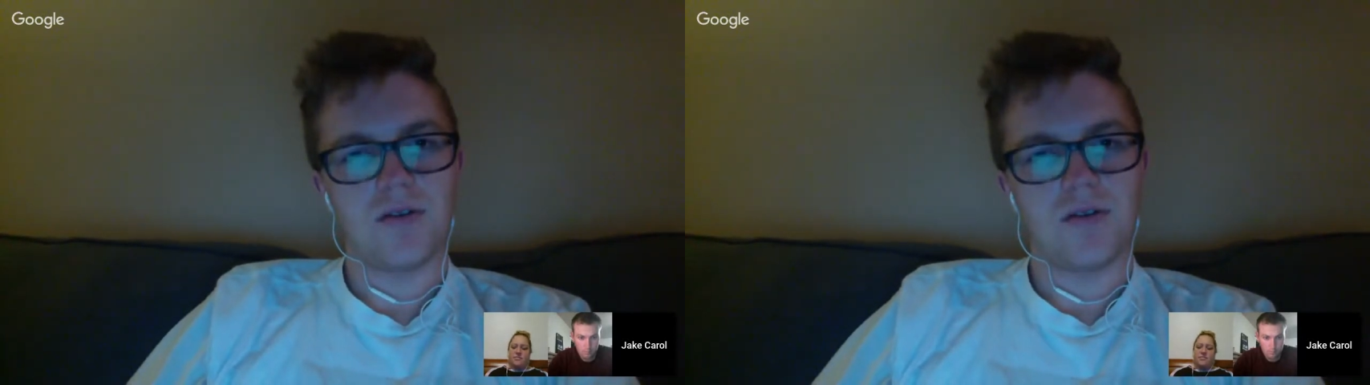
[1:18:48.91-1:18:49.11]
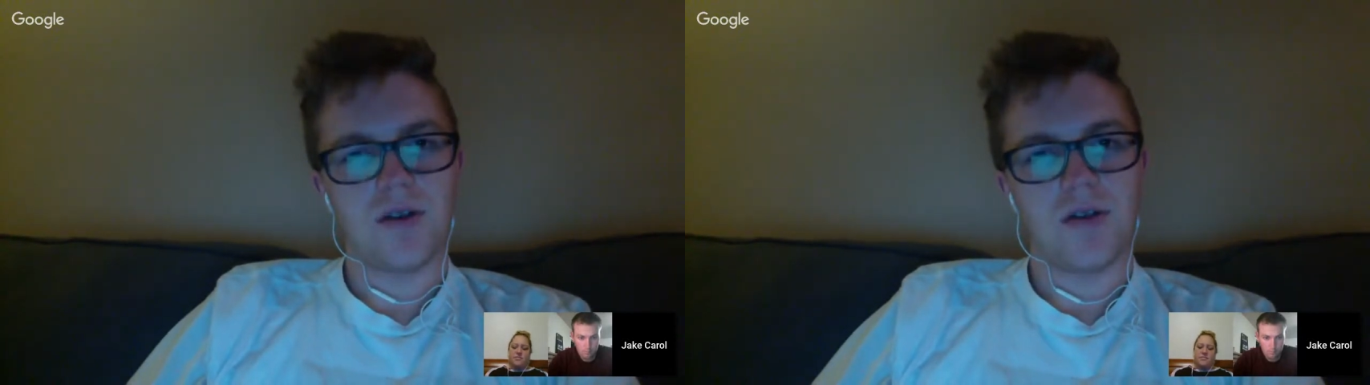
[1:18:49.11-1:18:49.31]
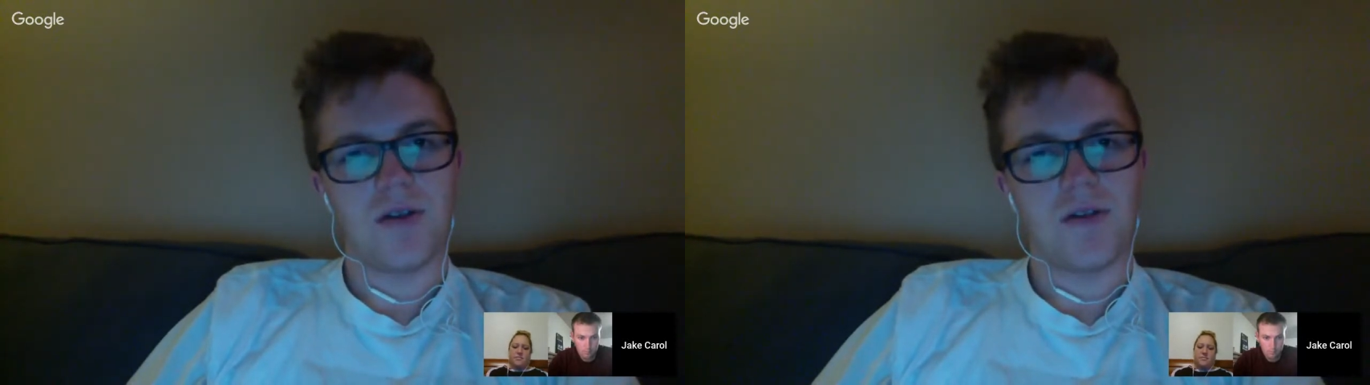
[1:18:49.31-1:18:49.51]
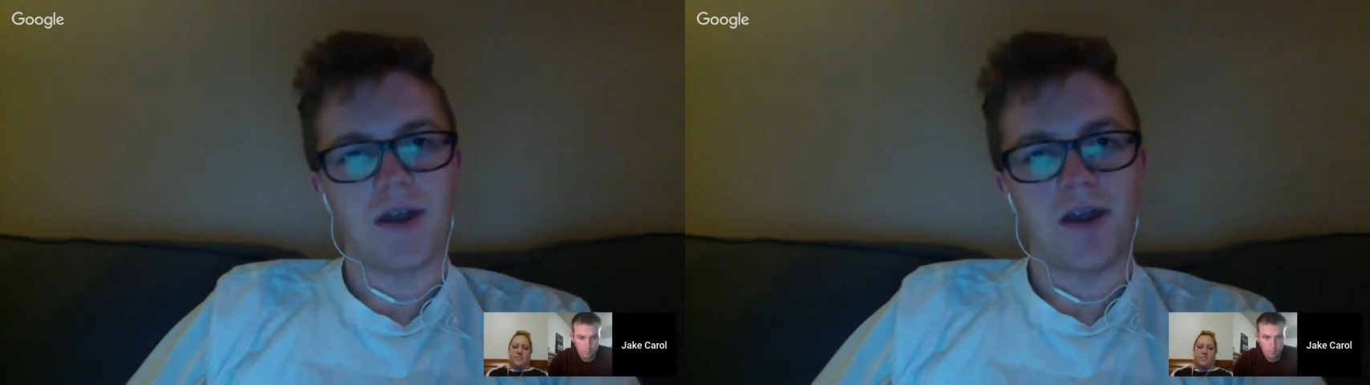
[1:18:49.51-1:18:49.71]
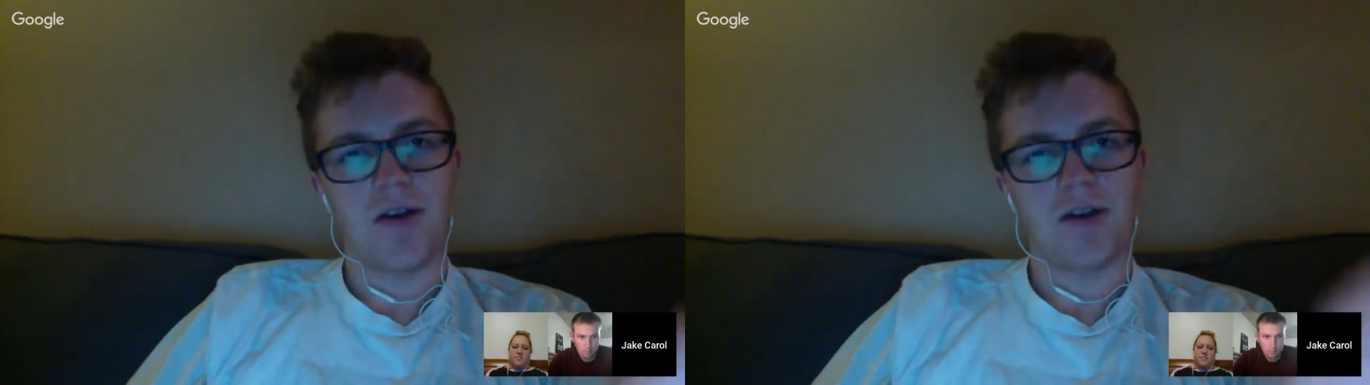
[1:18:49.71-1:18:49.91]
and then the
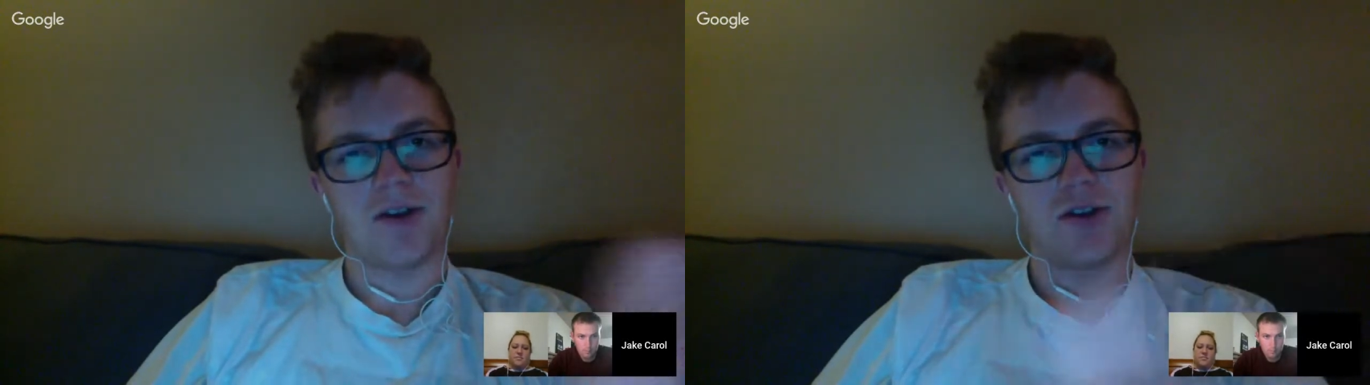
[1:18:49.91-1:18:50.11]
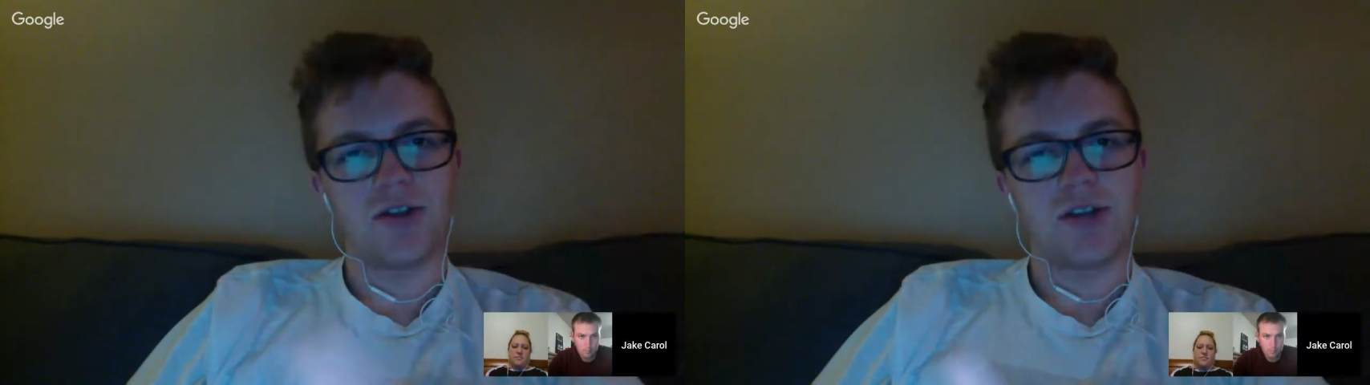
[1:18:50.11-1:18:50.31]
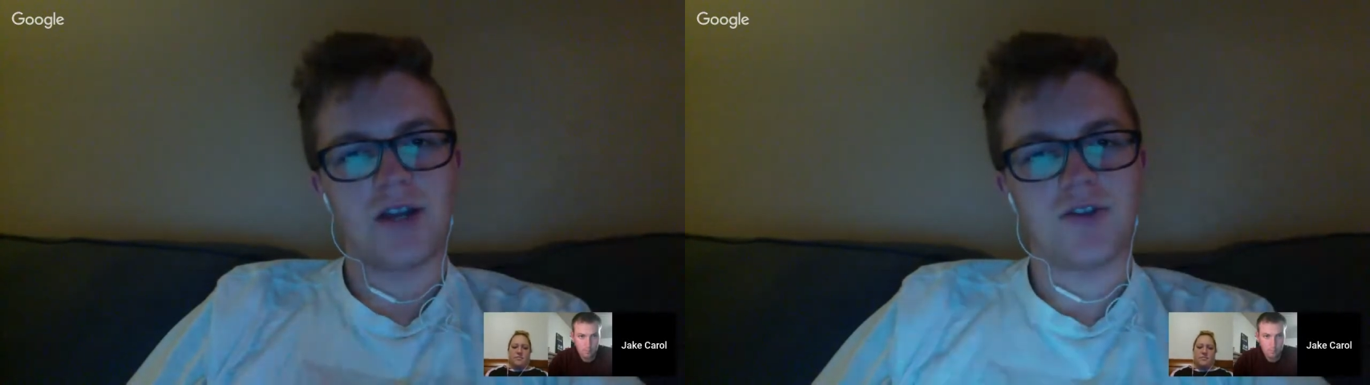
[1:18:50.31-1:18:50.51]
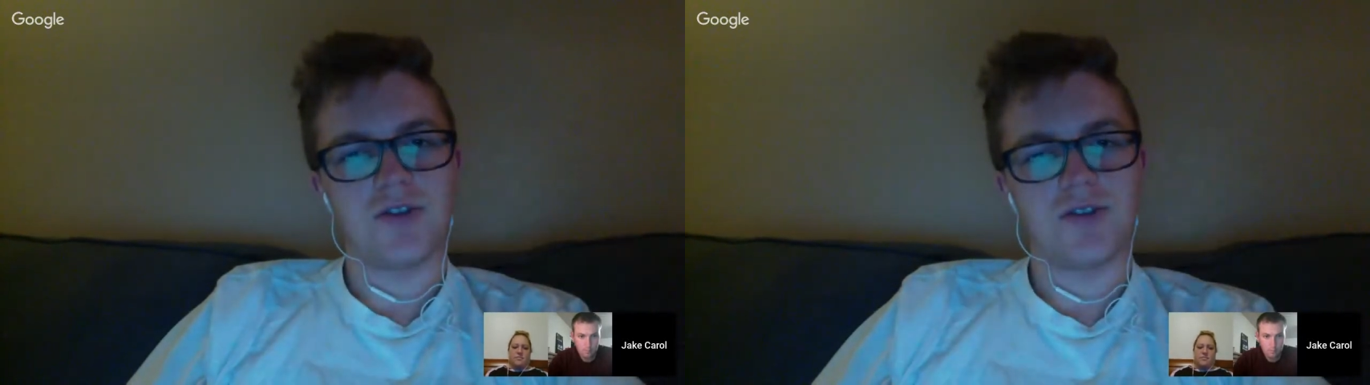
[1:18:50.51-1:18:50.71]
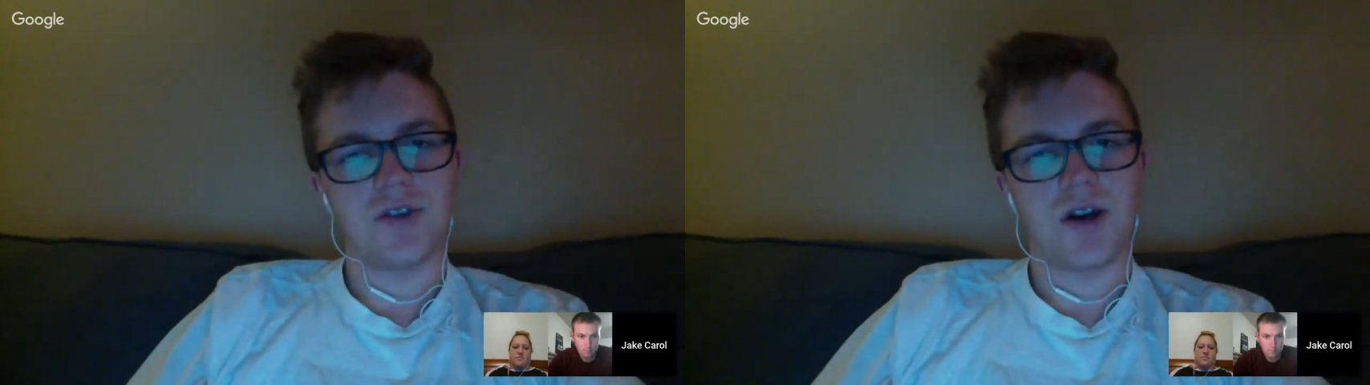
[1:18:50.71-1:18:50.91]
area should
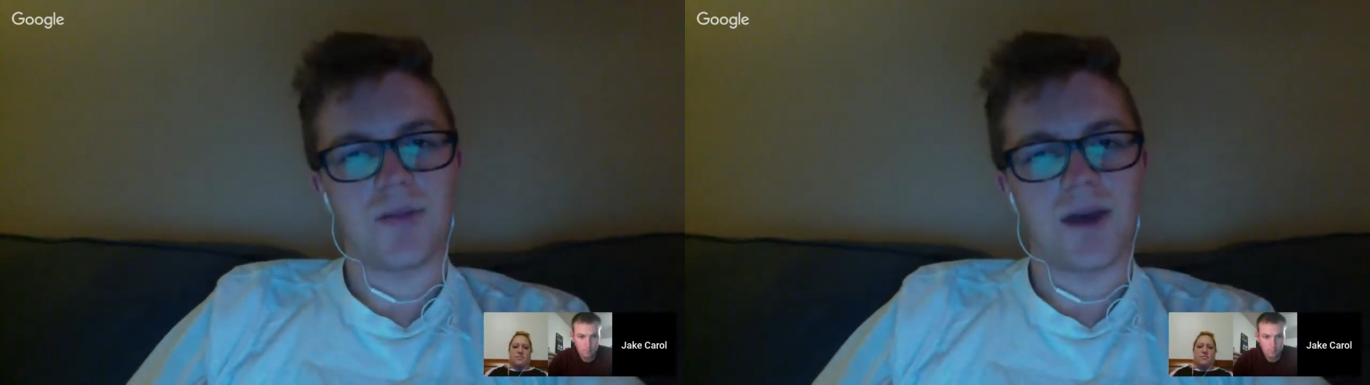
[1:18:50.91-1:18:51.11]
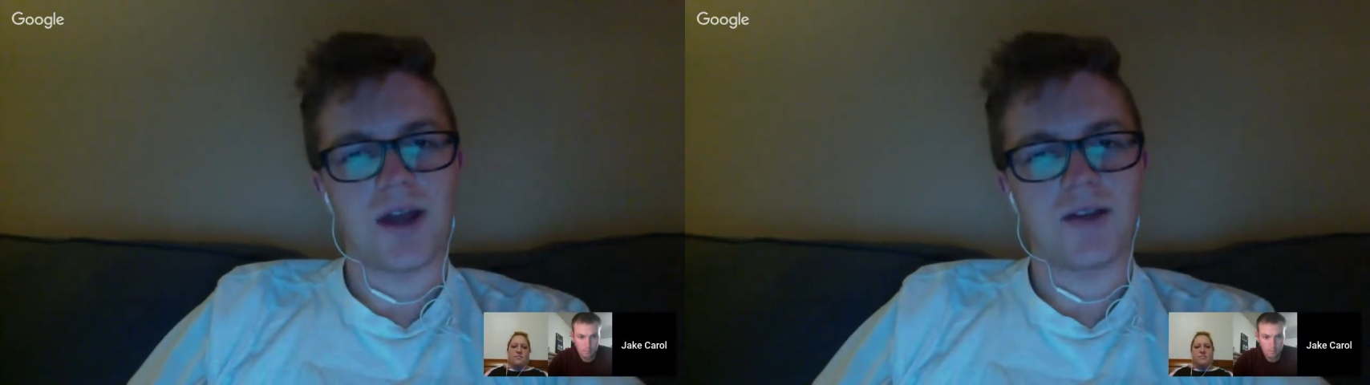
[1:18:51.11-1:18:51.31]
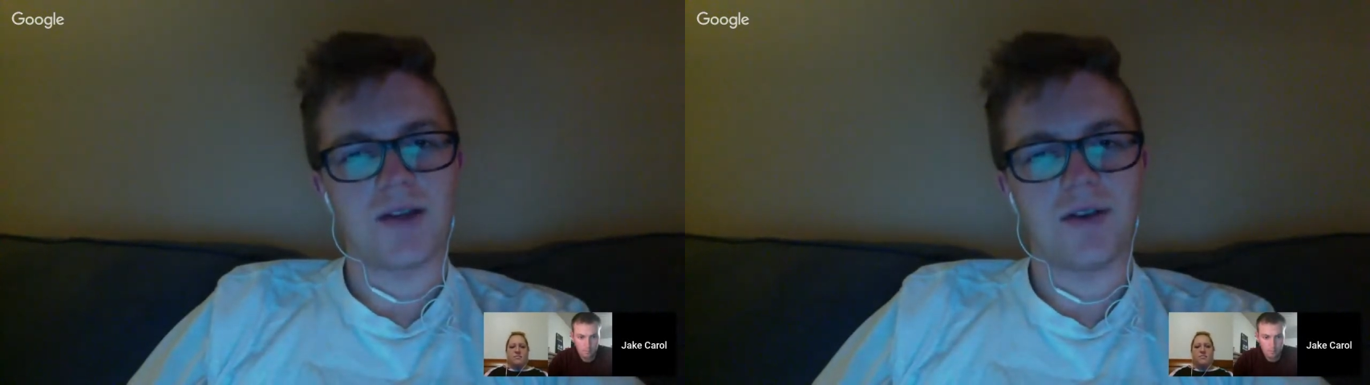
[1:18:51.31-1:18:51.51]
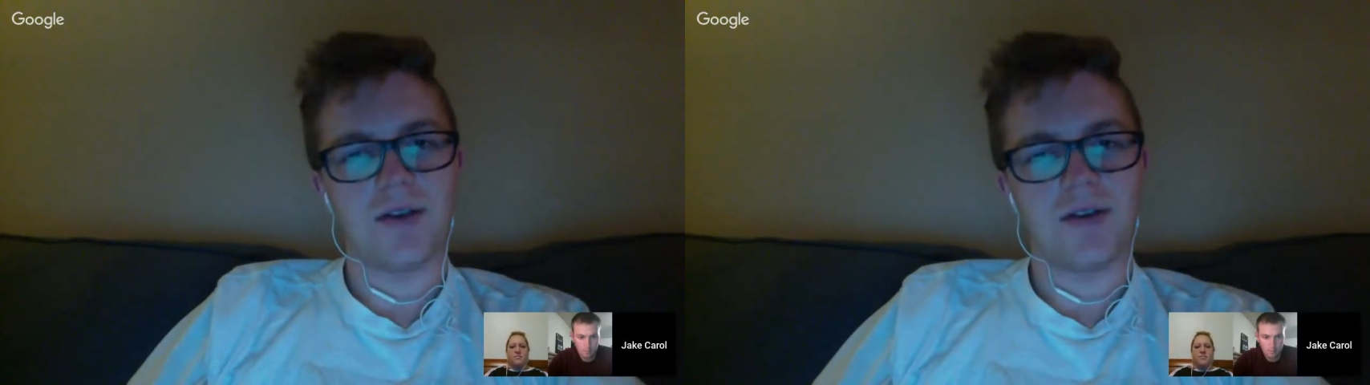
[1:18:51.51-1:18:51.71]
change automatically.